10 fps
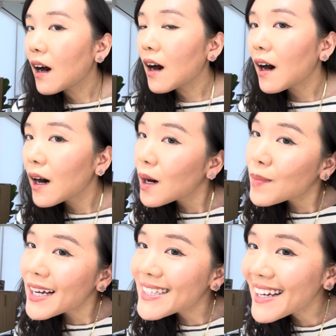
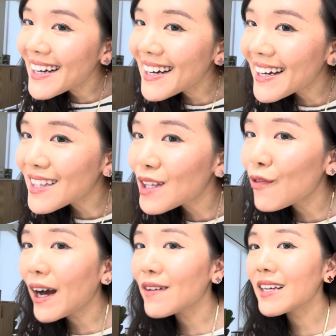And yeah, I love
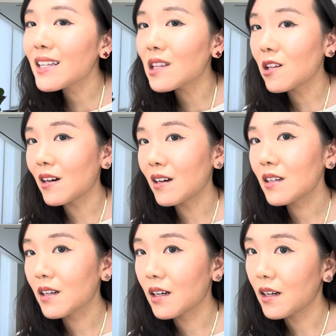how they
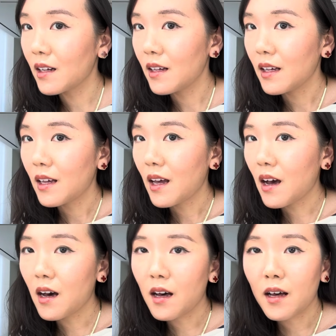look.
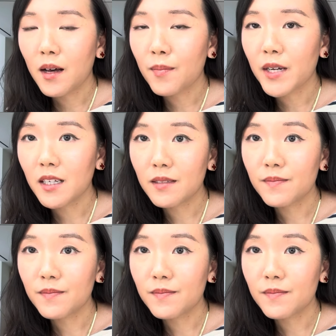I'm